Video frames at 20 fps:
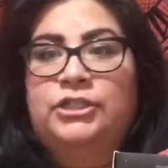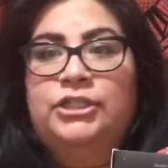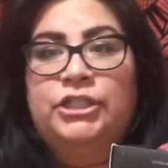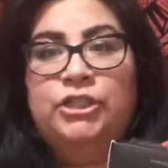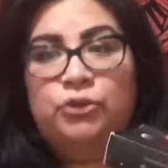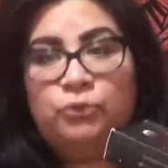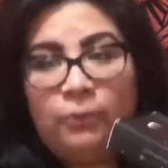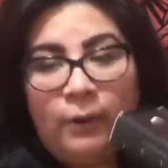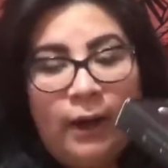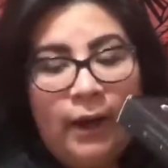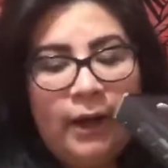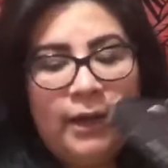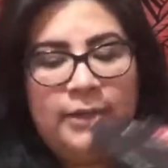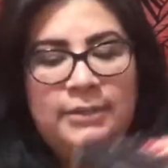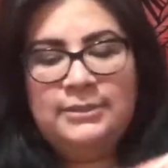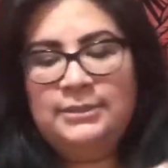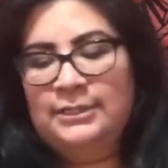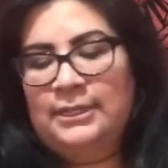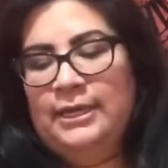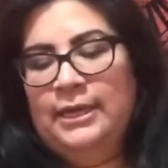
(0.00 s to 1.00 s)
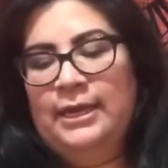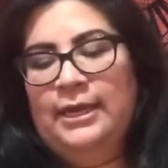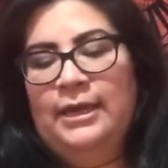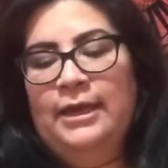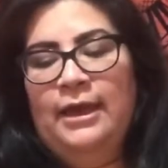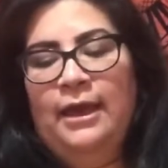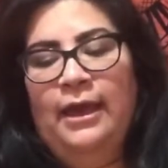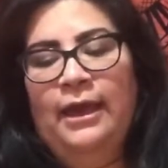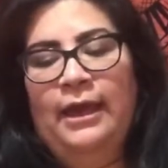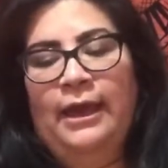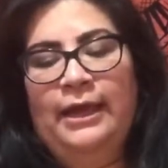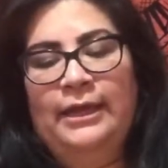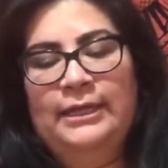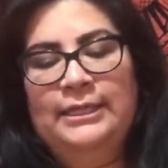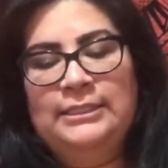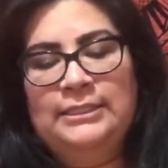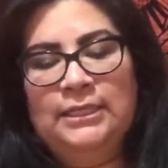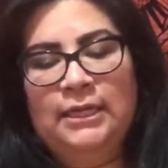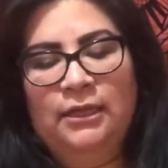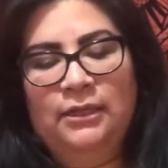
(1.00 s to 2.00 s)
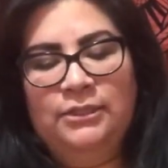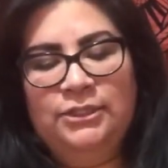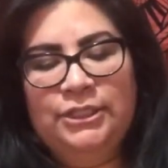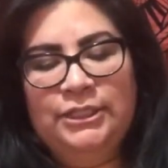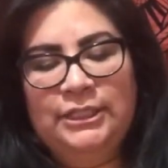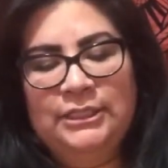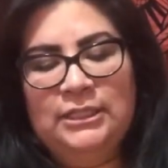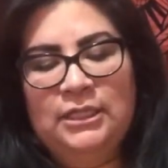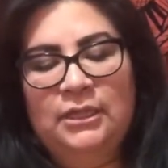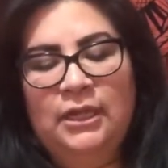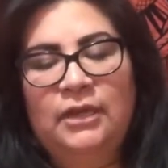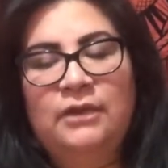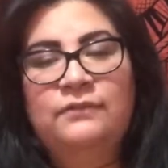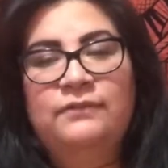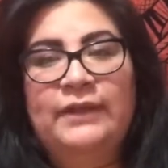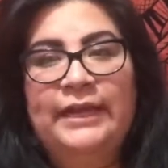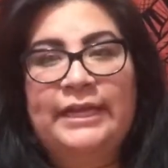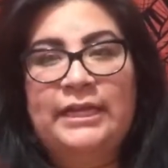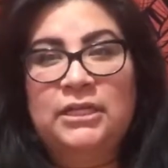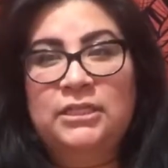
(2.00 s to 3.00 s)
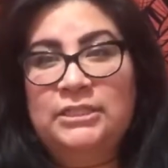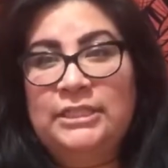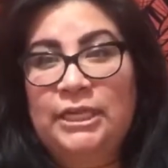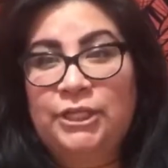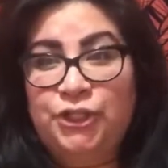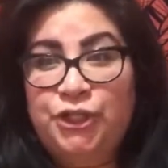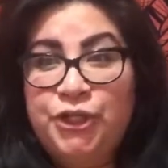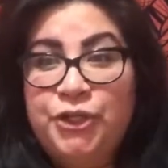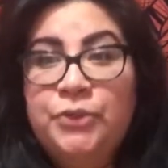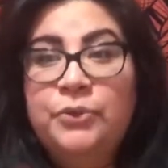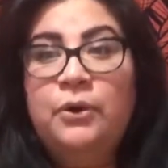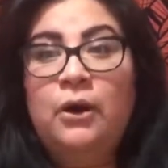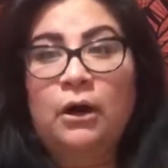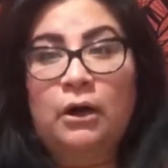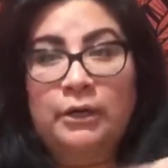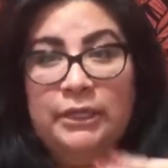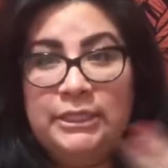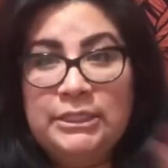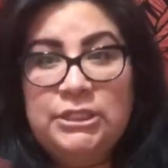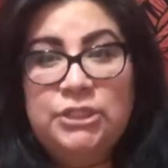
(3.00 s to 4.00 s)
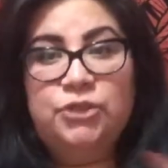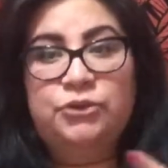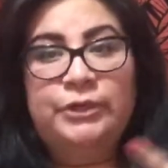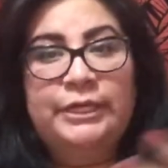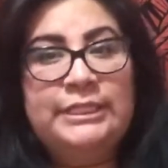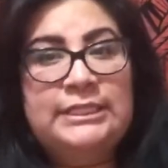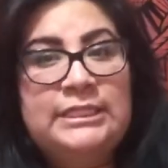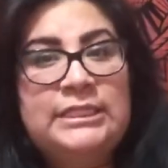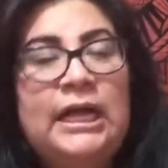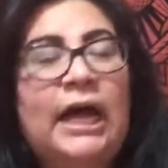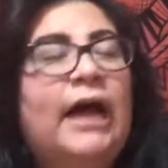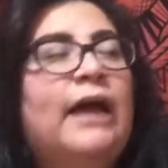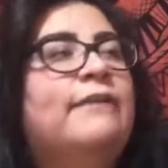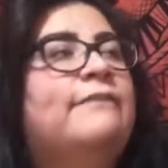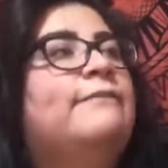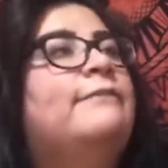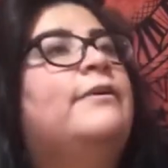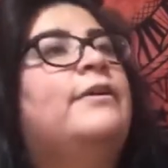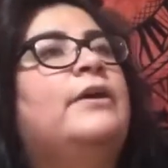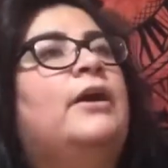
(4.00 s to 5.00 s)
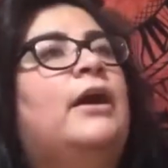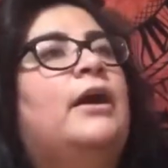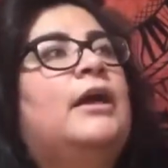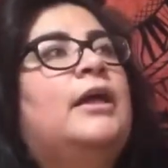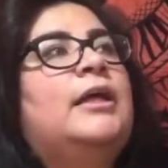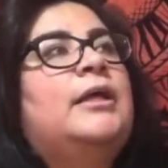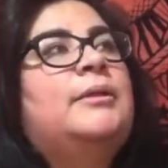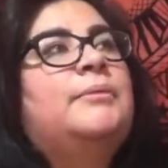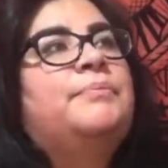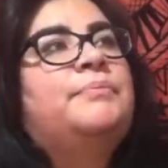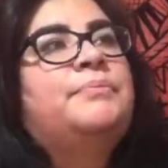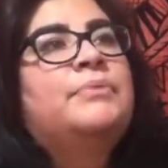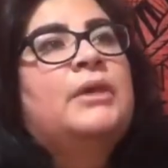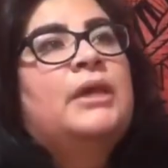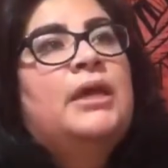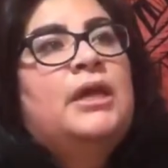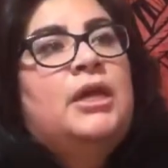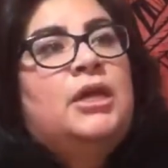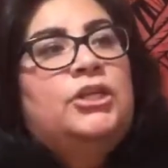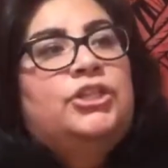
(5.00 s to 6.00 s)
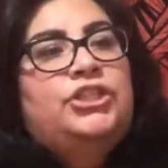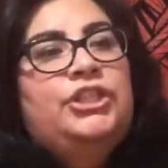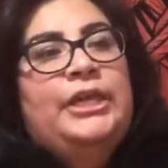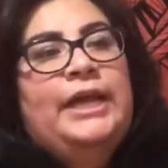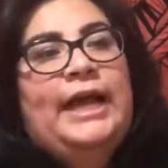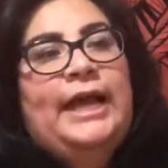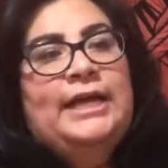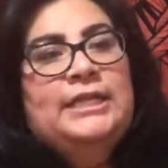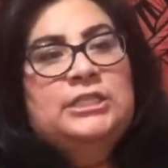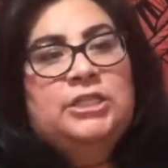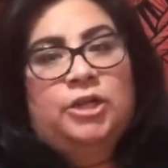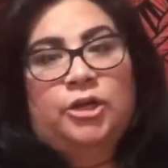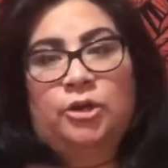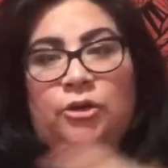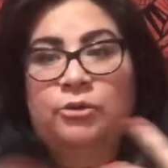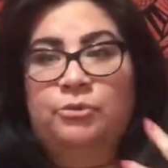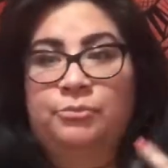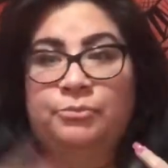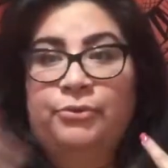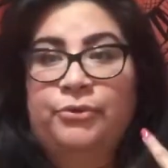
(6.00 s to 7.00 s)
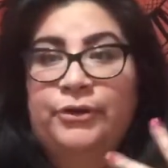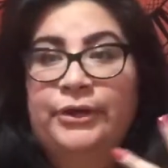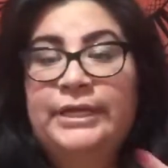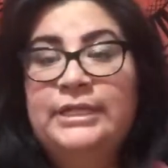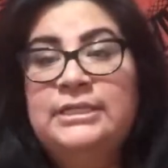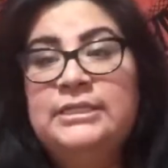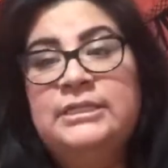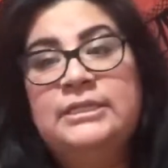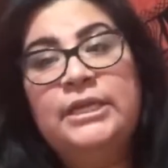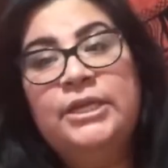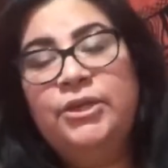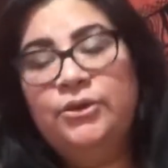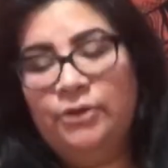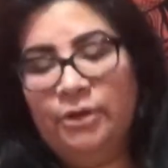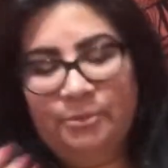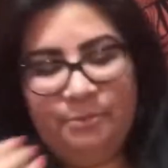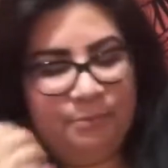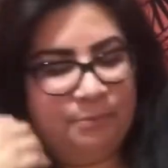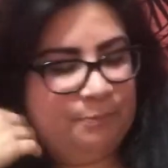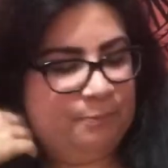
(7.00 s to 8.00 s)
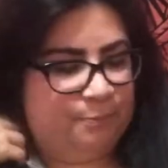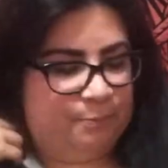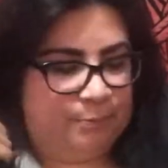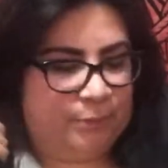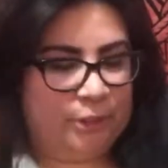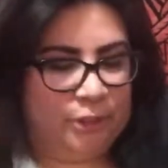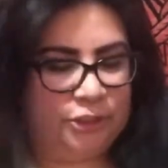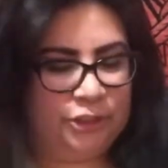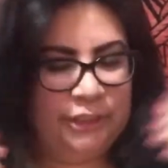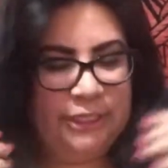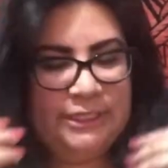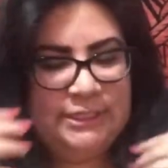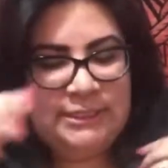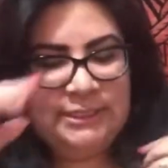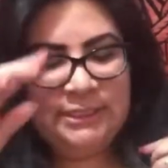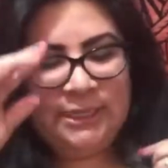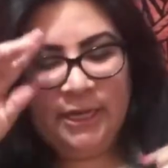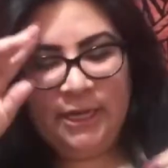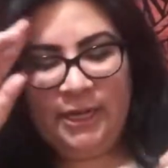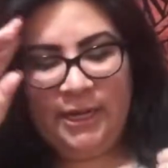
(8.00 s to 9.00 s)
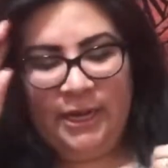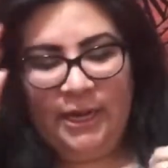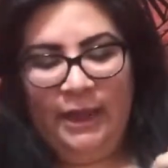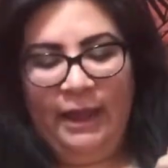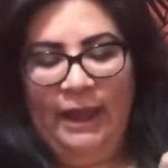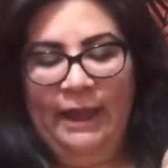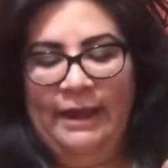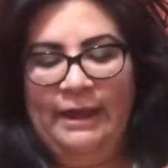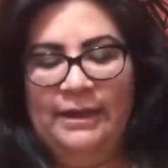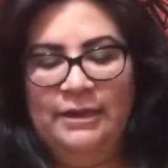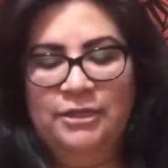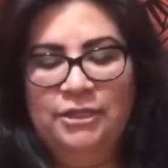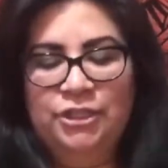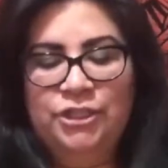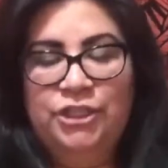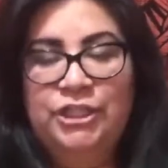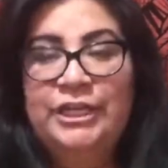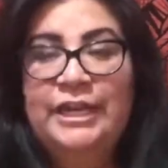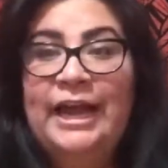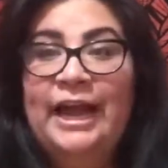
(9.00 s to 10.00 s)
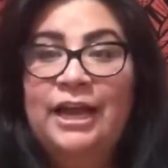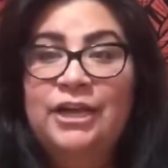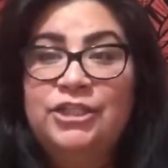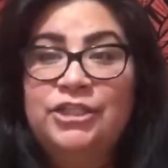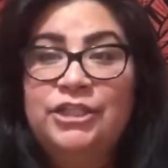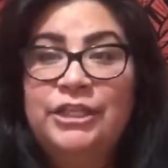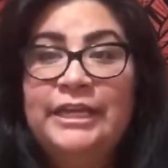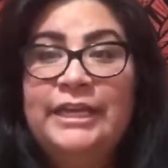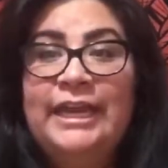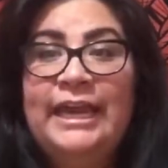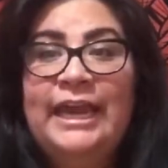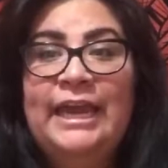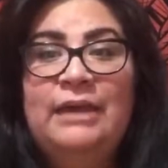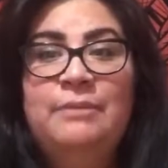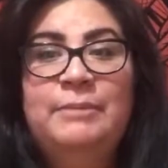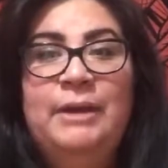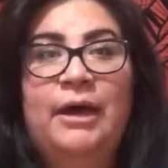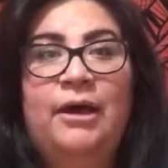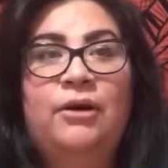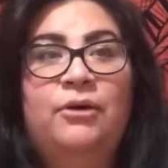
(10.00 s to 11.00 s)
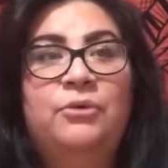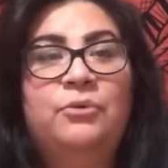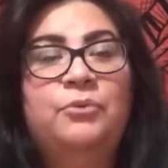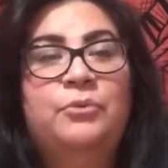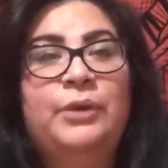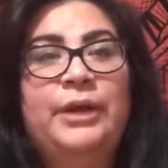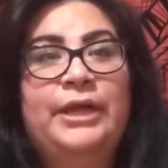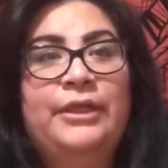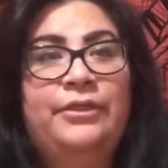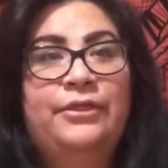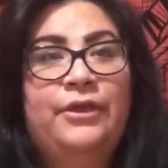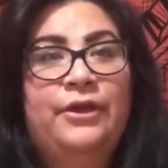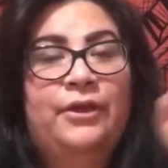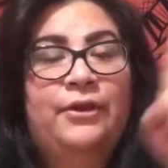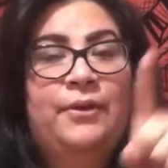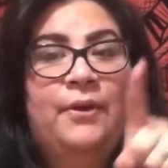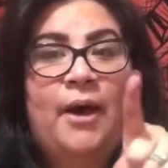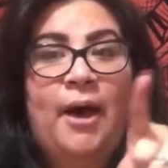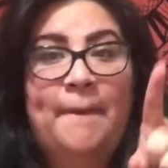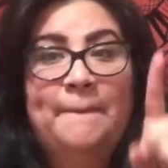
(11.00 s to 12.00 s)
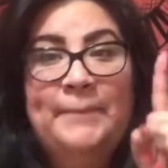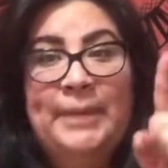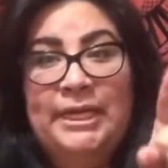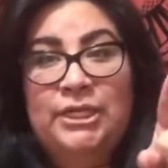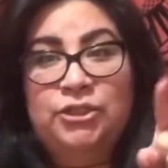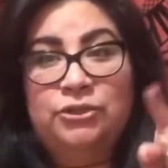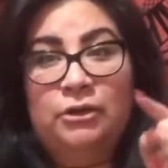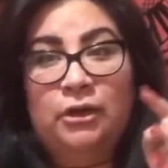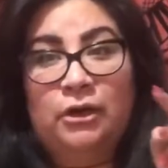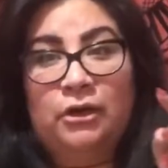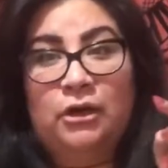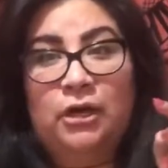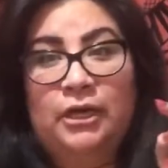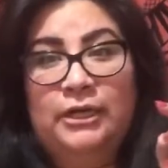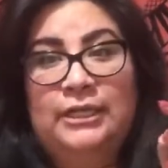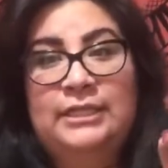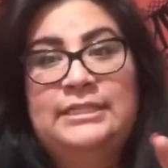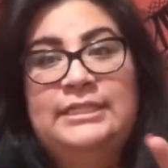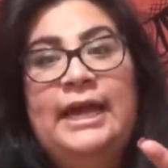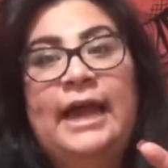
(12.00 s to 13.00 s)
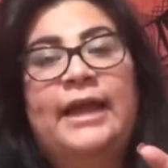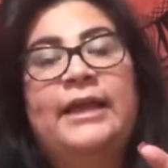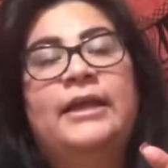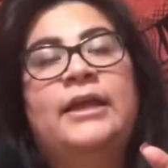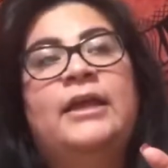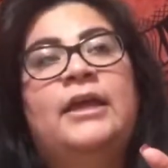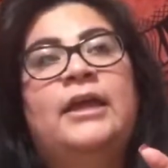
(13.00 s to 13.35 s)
She draws, and it's she does a lot of like tattoo artistry stuff. Um, she has her own prints that you could purchase, and she actually came out with a major arcana deck.